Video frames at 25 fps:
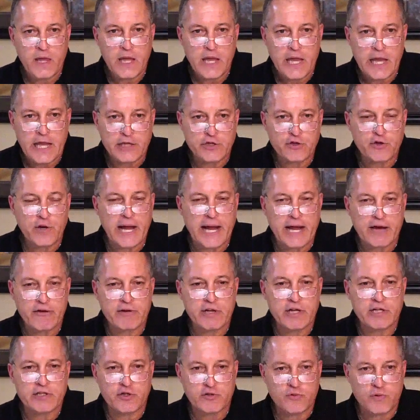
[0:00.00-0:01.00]
and you're out
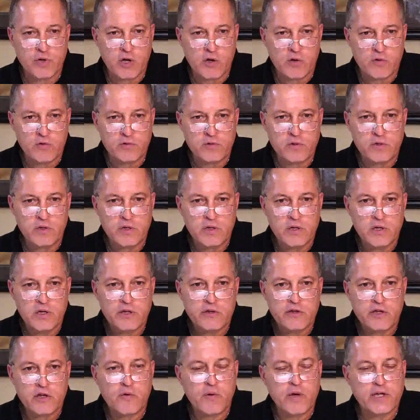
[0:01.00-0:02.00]
on your own,
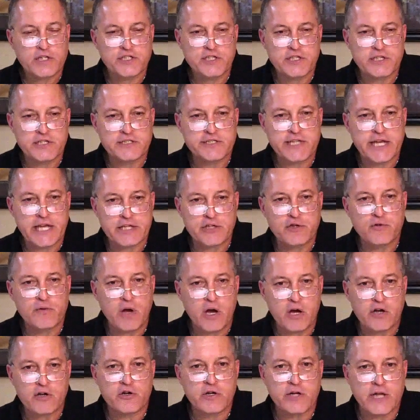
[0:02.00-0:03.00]
the question is can you
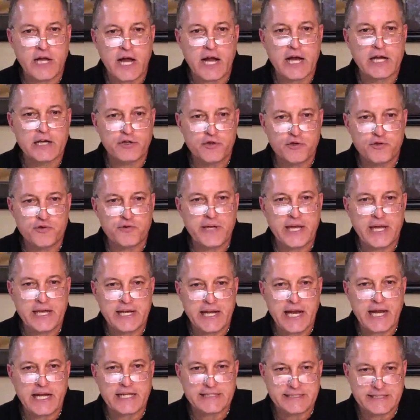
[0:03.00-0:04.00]
honor God who you
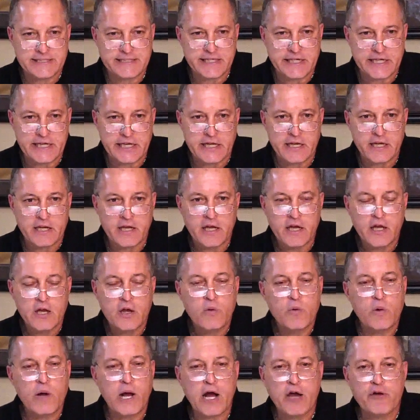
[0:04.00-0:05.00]
cannot see?
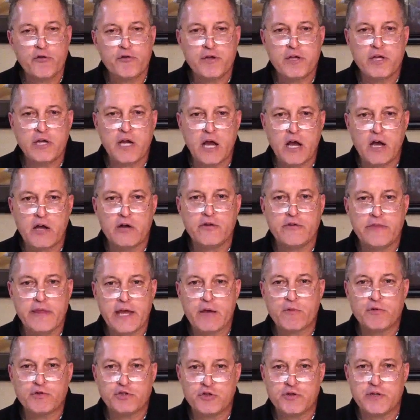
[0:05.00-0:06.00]
Well, how are you going to honor
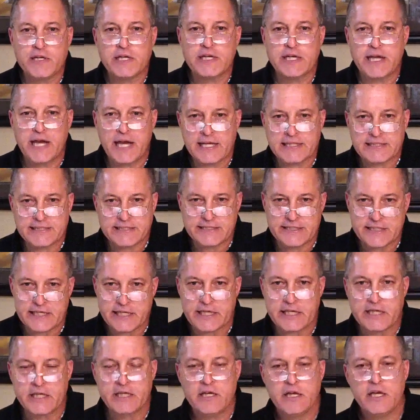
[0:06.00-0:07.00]
that which you cannot
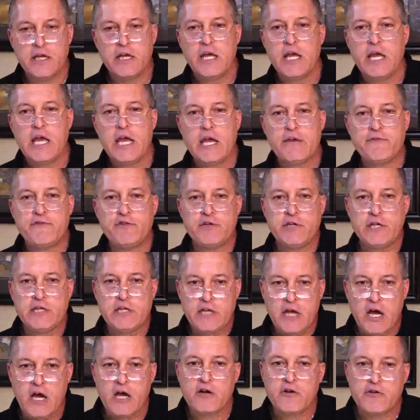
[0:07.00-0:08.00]
see if you didn't
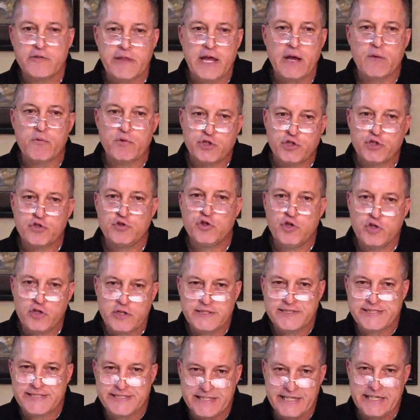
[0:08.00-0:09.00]
honor that which you
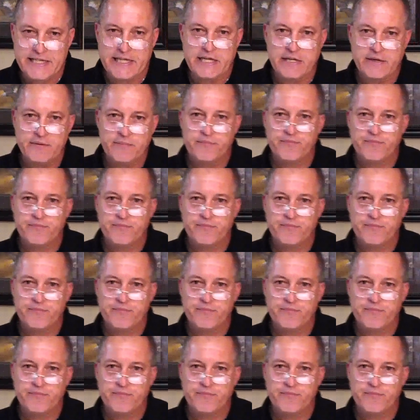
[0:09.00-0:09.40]
could see?